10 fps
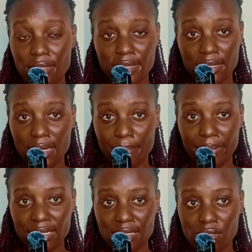tech
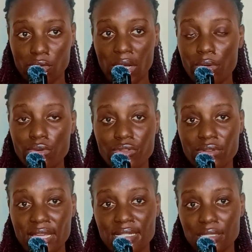companies. So how do
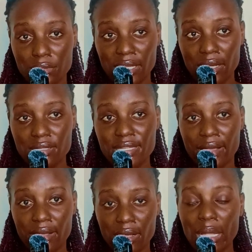you get into the
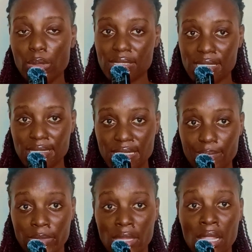tech
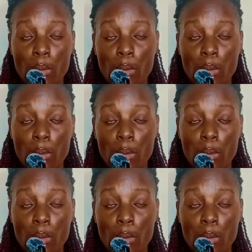ecosystem